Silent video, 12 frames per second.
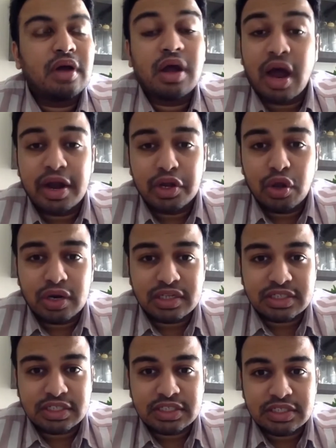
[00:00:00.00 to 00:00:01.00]

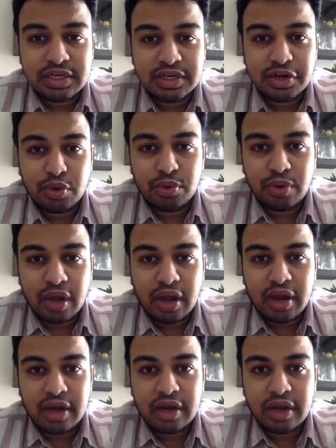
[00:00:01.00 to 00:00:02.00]
cardiologist.
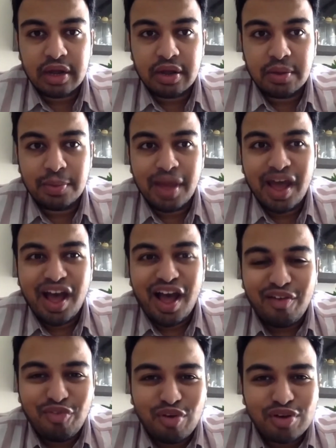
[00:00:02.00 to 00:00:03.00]
And
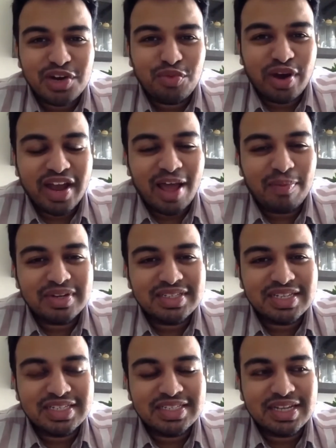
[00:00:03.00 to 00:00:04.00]
unfortunately, what
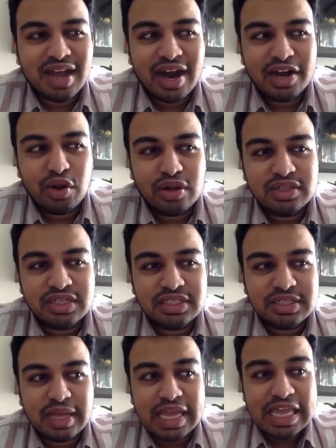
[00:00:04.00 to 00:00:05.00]
happens is the
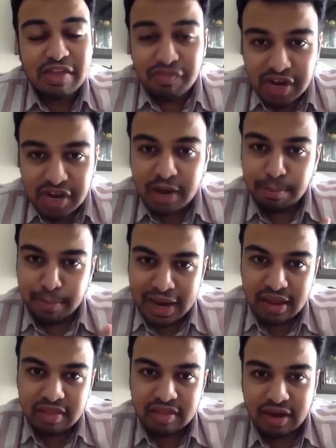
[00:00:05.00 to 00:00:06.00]
cardiologist, even in
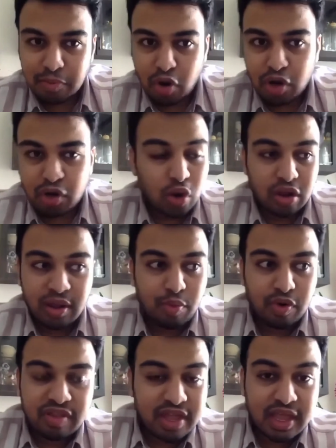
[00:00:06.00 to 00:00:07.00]
medicine, I'm not talking
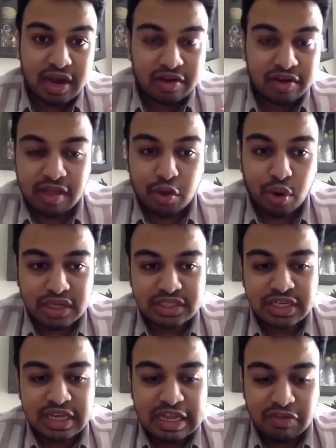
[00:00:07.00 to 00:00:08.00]
about psychiatry,
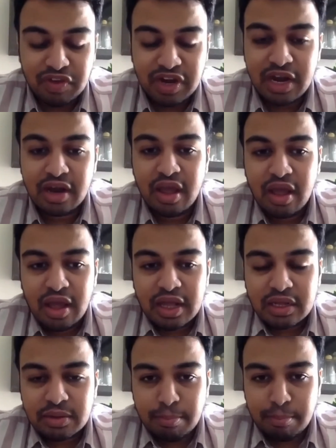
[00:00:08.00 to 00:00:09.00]
psychology, even in
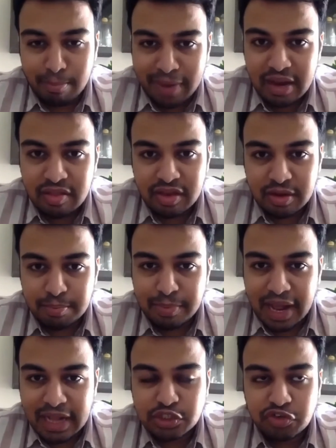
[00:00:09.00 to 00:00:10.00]
medicine,
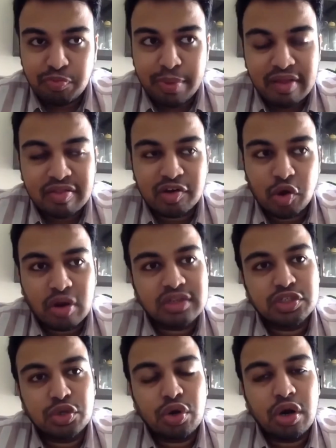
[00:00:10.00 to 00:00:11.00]
branch of medicine
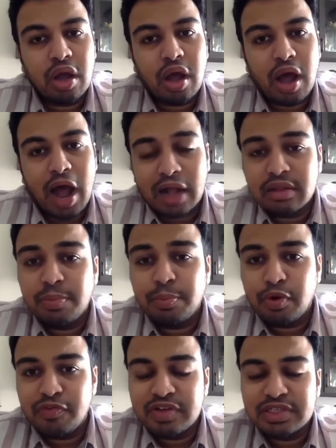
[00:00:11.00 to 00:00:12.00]
also, other
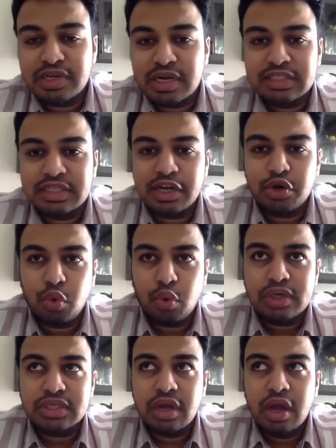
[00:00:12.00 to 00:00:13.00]
professionals, they
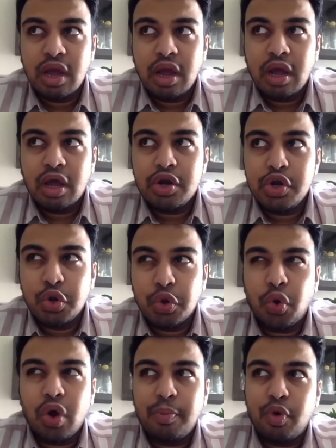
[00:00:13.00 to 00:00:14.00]
don't
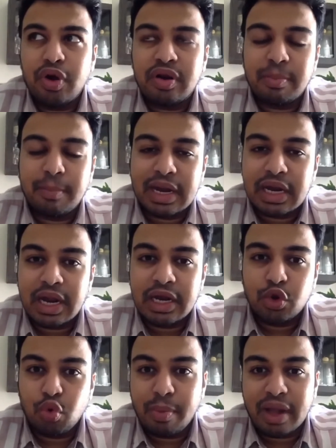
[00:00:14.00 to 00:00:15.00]
know about mental
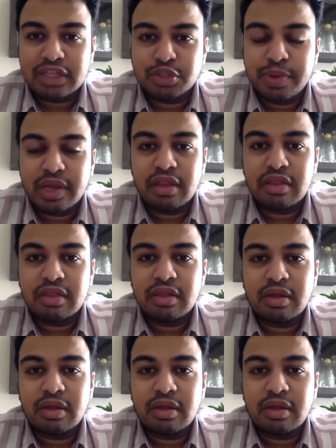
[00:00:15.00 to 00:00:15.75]
health too much, because